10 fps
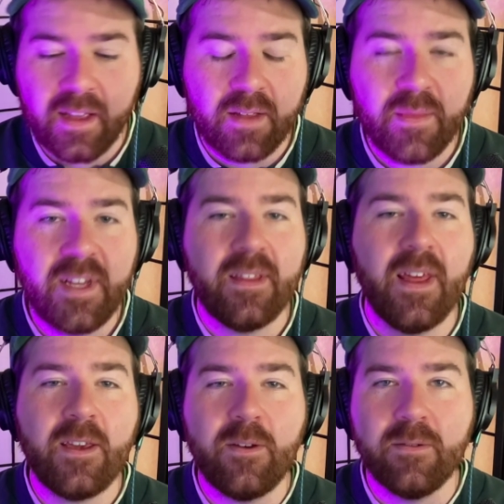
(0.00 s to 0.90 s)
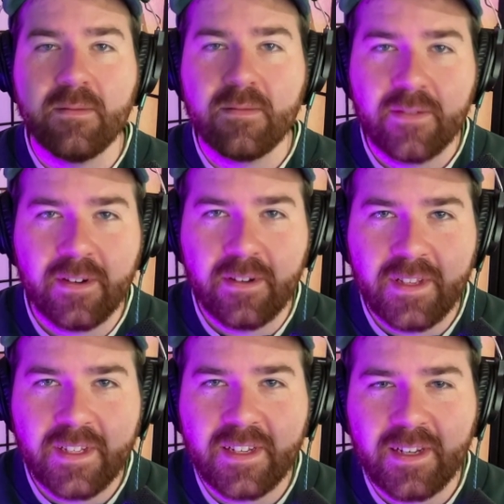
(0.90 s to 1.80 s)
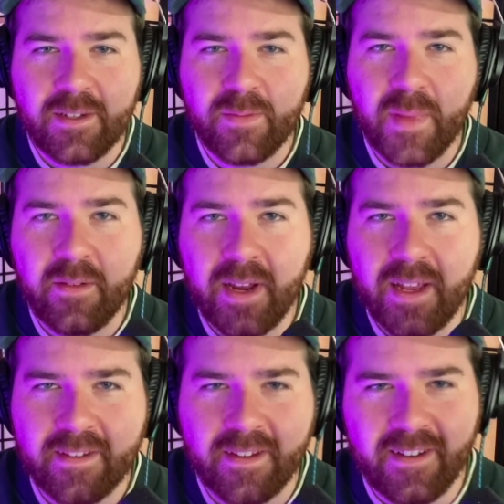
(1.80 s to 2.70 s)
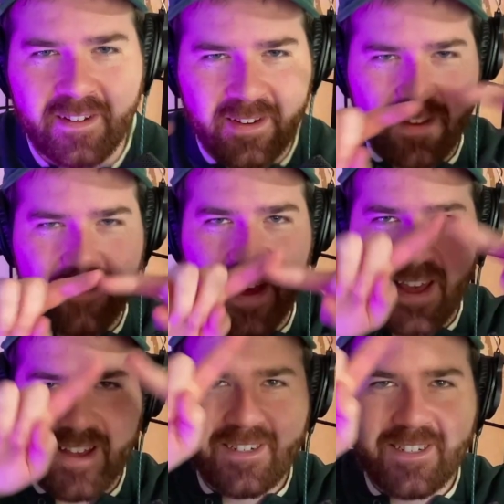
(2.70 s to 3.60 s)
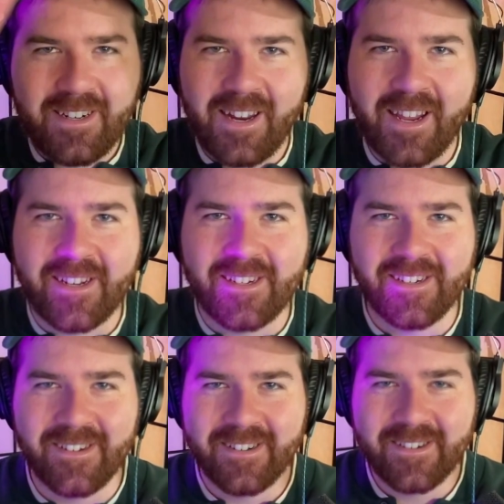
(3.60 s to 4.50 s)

But thank you for listening to my rant on imagination.